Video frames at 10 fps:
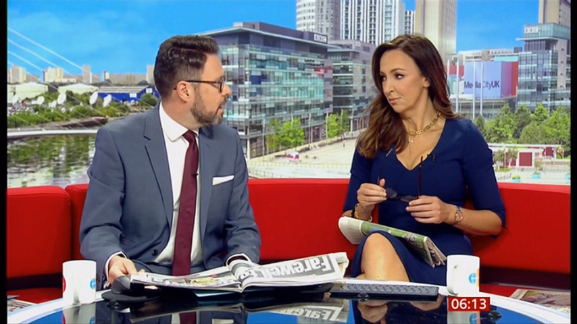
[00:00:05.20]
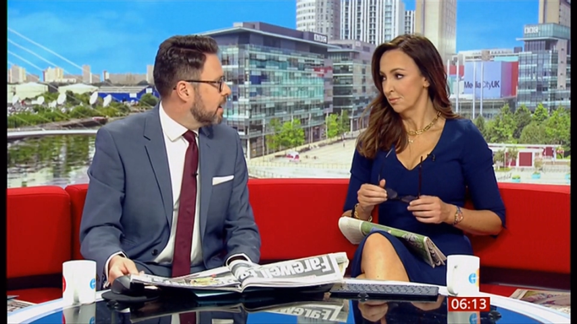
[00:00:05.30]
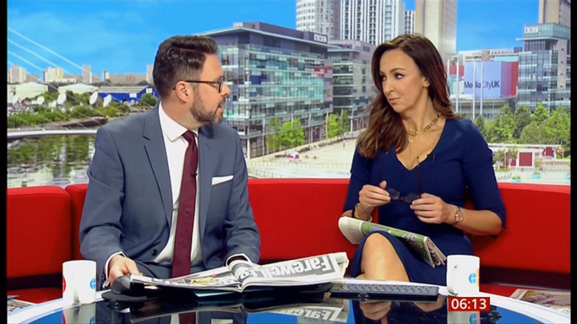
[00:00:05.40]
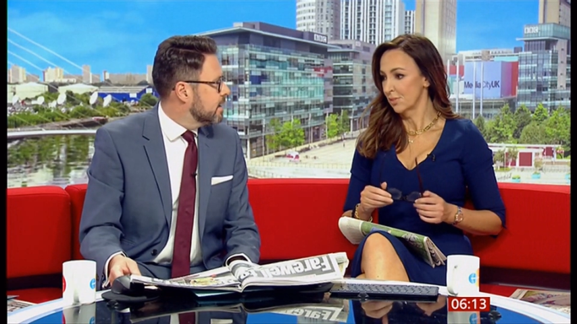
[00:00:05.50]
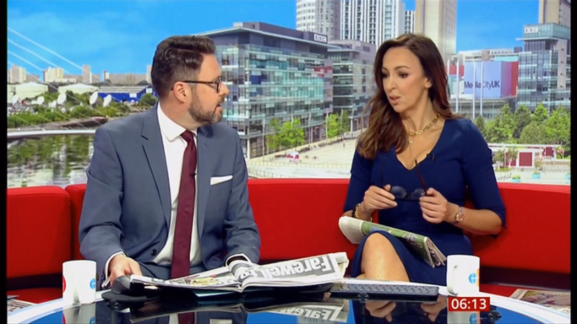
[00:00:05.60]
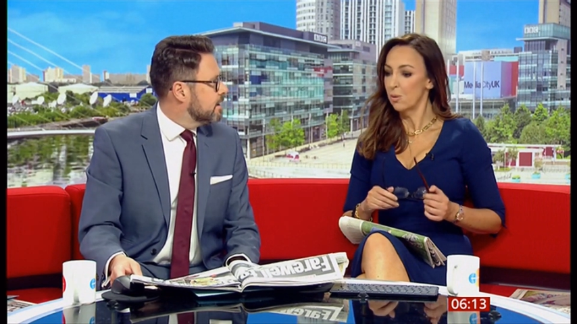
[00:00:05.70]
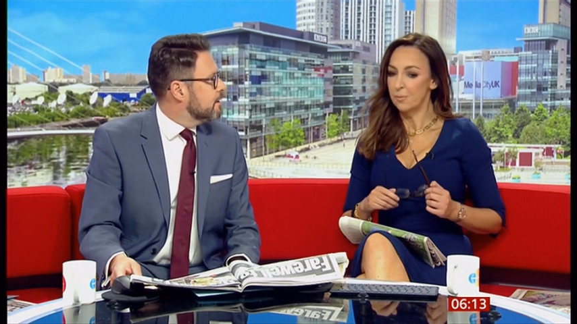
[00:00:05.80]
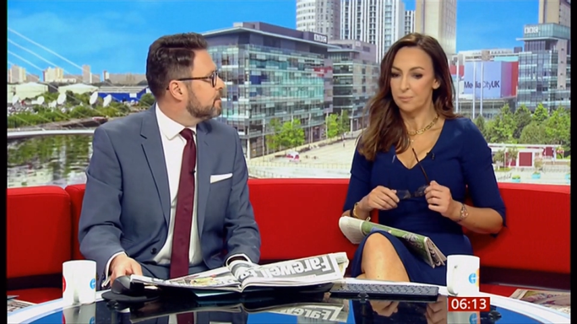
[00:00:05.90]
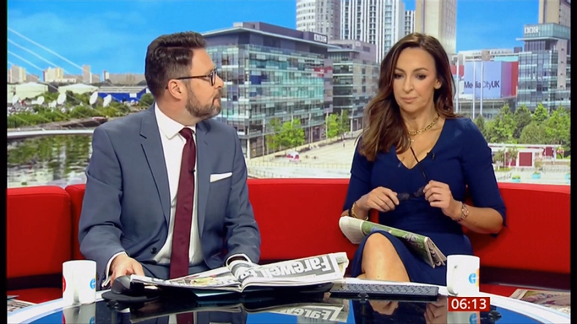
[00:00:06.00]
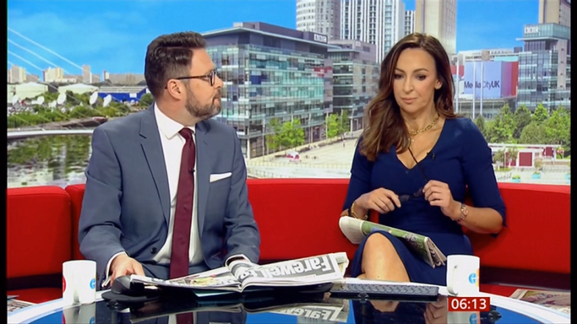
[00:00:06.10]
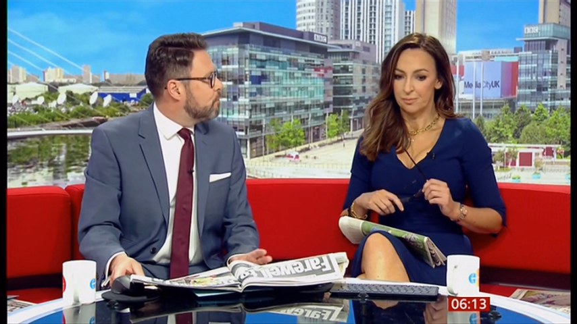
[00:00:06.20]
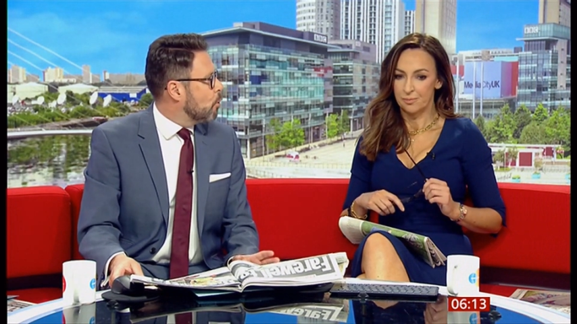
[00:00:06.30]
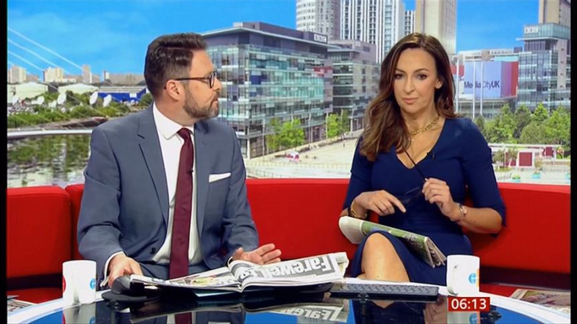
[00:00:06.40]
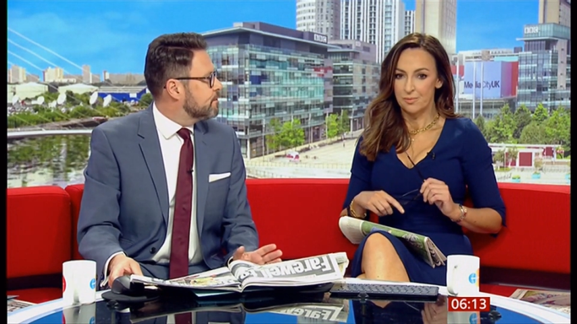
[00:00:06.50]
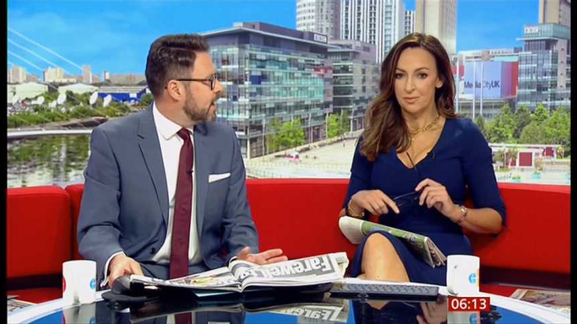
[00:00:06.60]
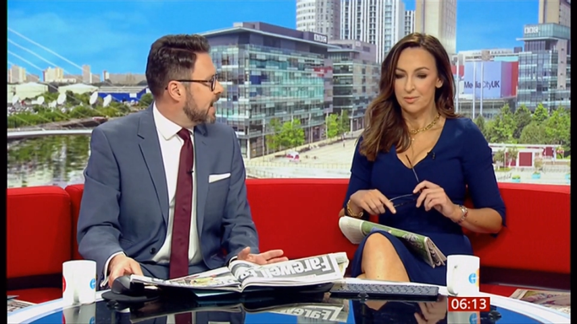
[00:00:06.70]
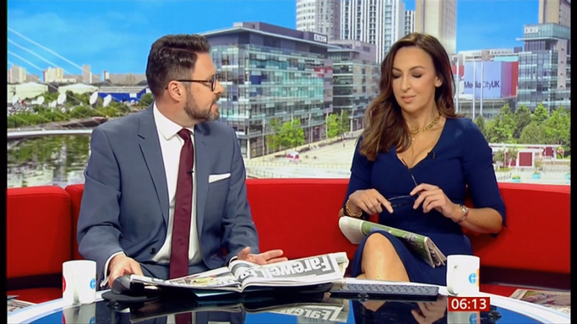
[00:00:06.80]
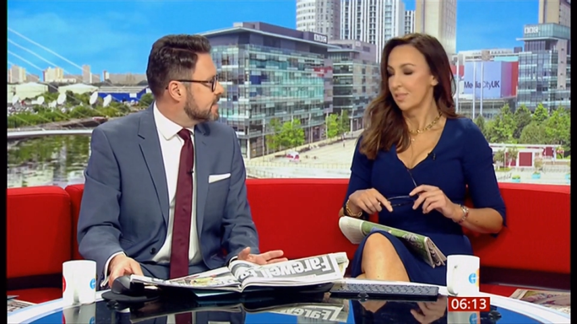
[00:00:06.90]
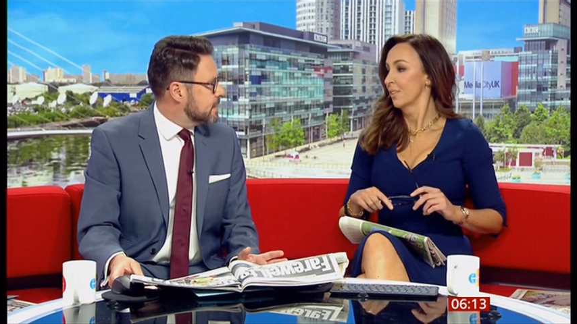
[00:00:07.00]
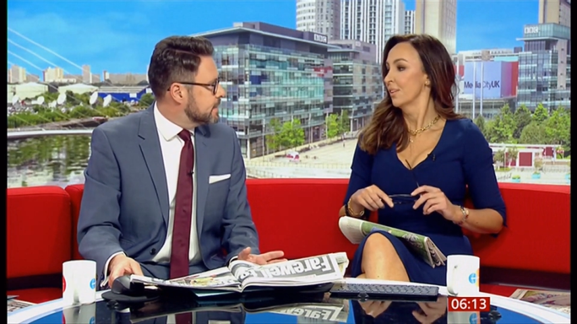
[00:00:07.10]
Speaker 1: eye. Go on. The Ford
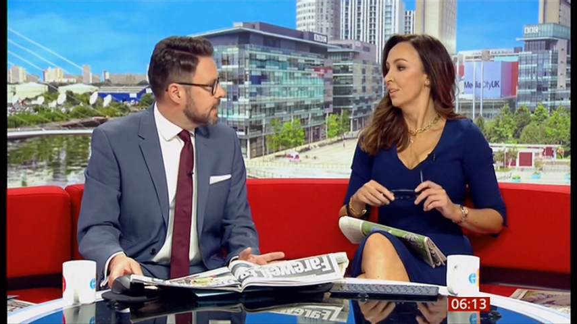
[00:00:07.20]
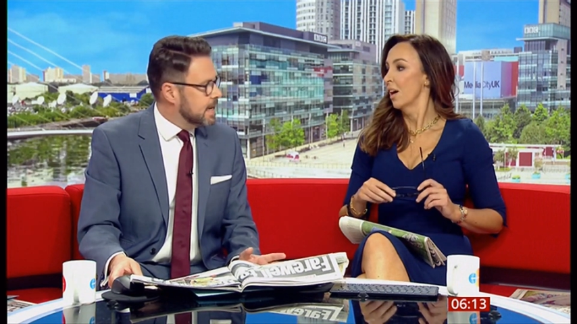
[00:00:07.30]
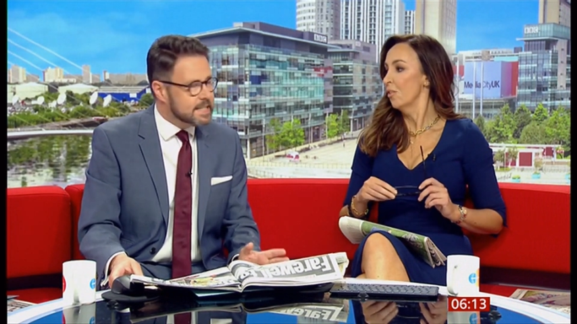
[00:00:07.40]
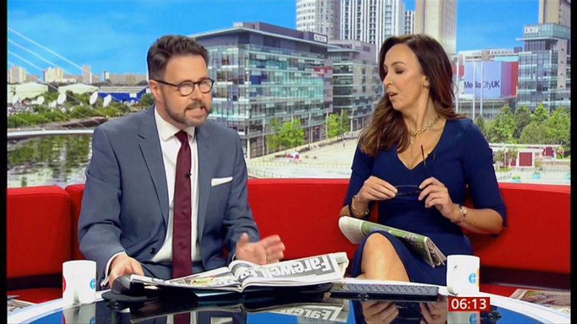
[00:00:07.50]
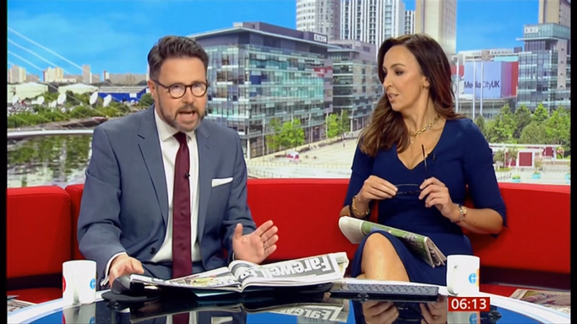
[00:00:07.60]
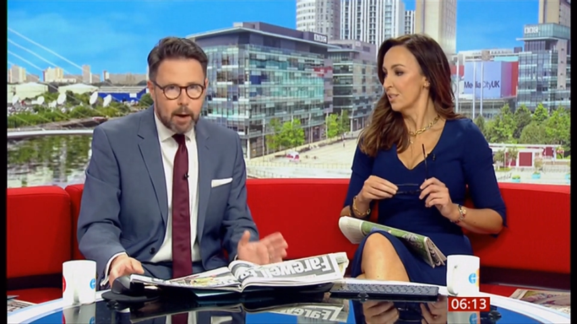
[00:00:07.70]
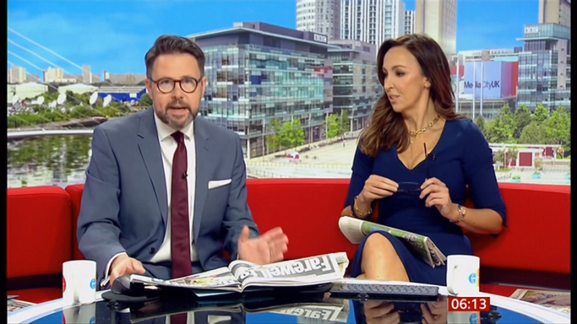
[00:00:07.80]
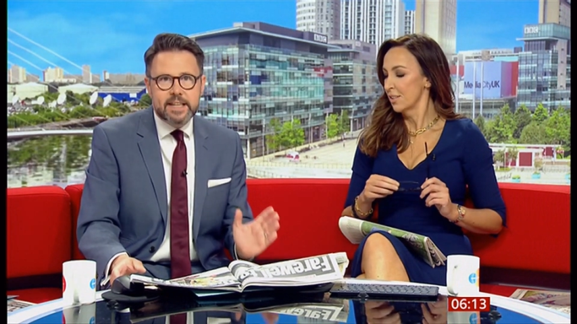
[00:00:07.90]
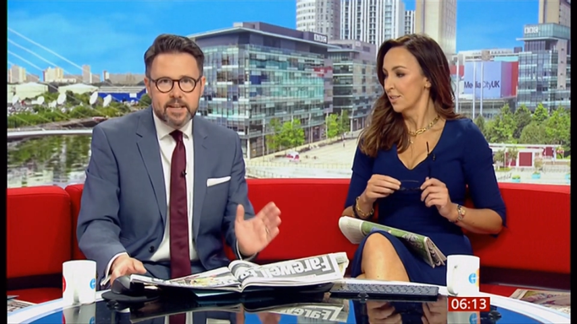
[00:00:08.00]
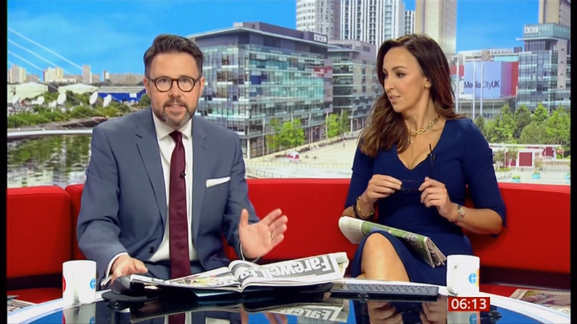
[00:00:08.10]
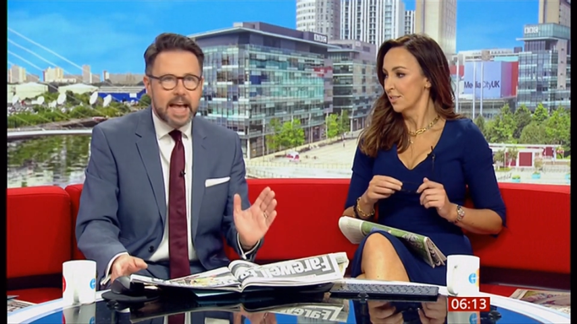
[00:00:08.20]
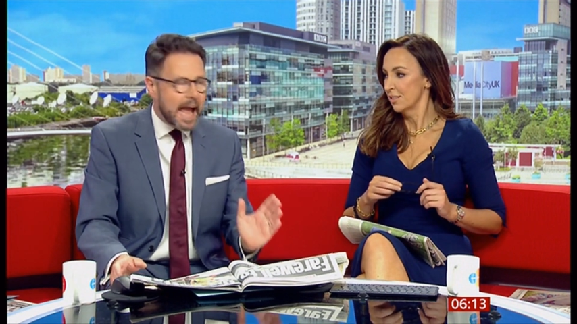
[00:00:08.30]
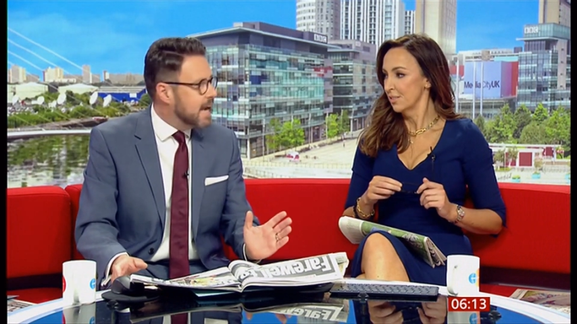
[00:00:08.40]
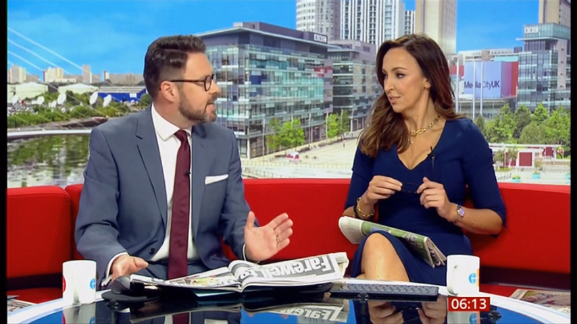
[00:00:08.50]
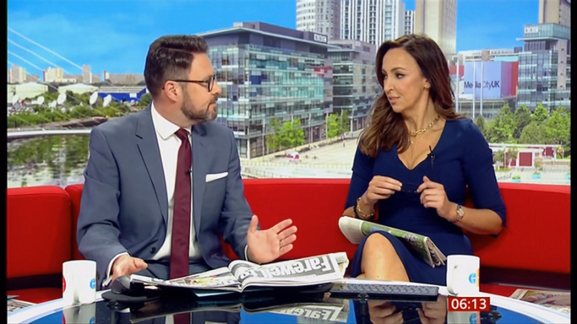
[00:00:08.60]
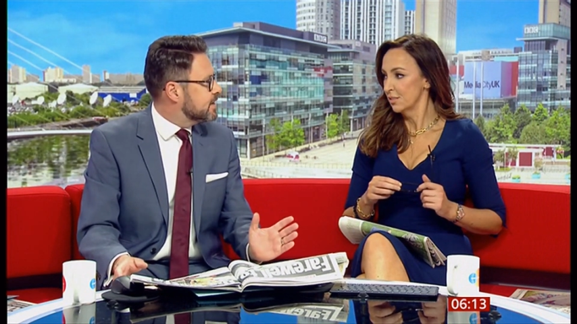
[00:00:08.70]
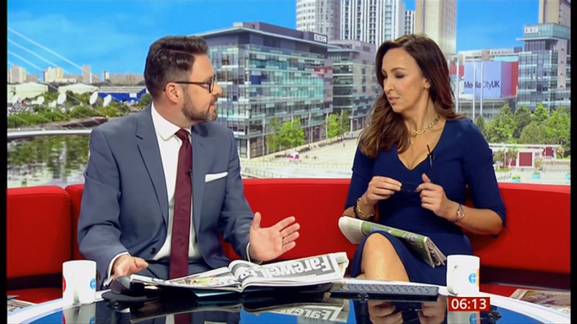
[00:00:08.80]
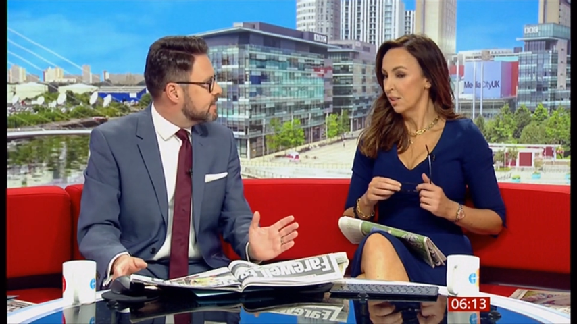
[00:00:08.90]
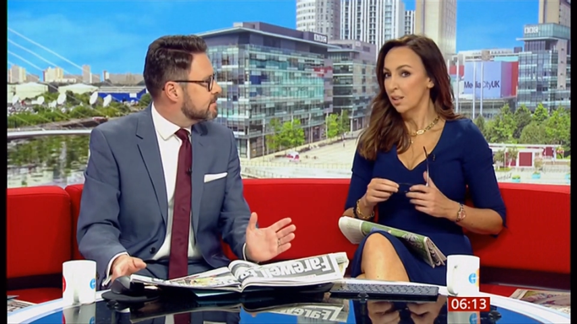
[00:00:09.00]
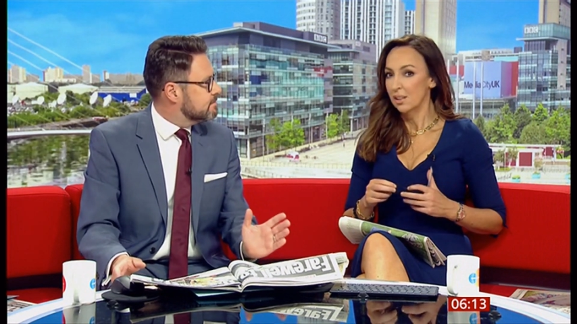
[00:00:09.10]
Fiesta is right. coming to the end of its